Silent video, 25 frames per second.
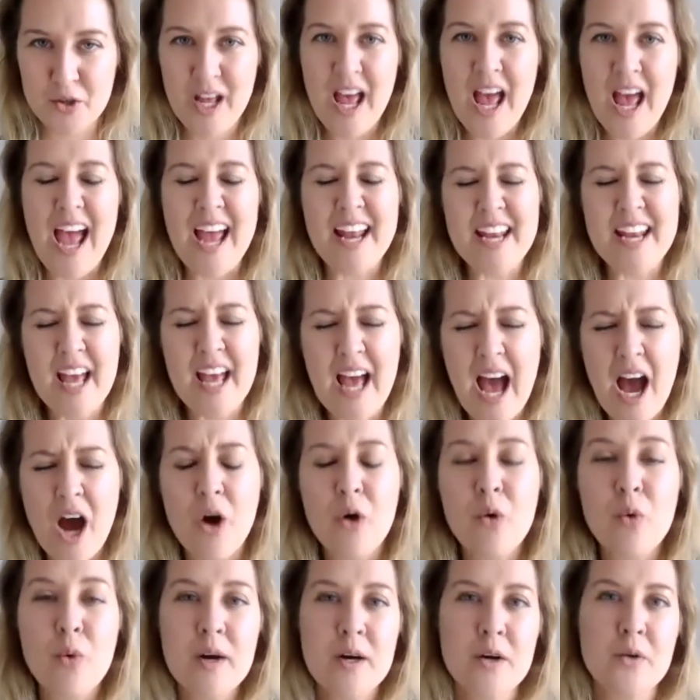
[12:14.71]
and how
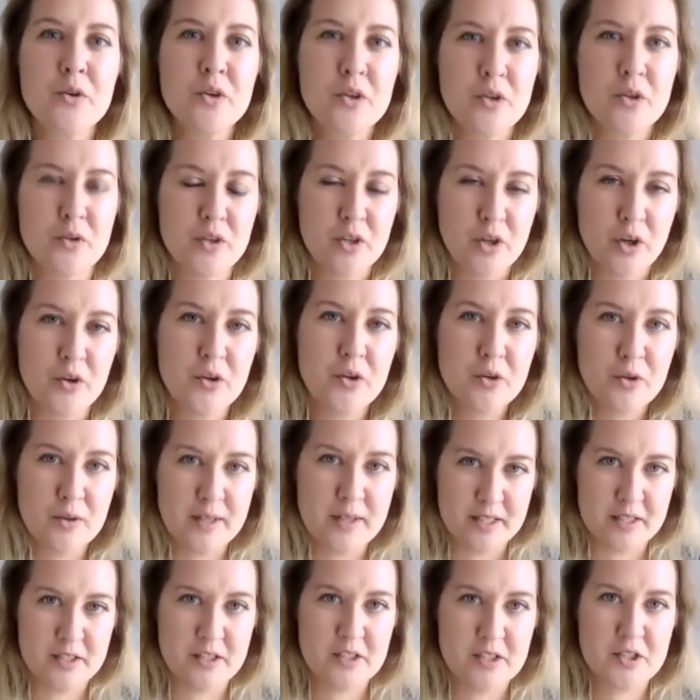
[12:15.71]
well you know your
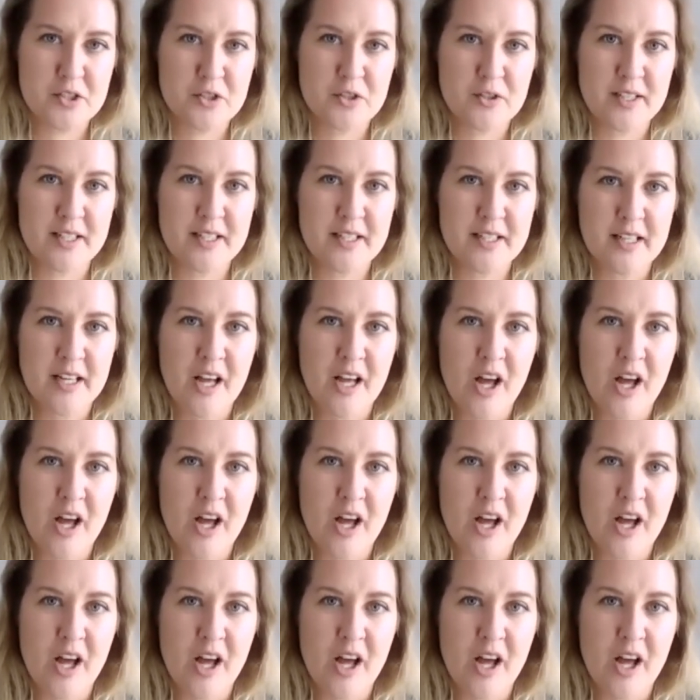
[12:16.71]
industry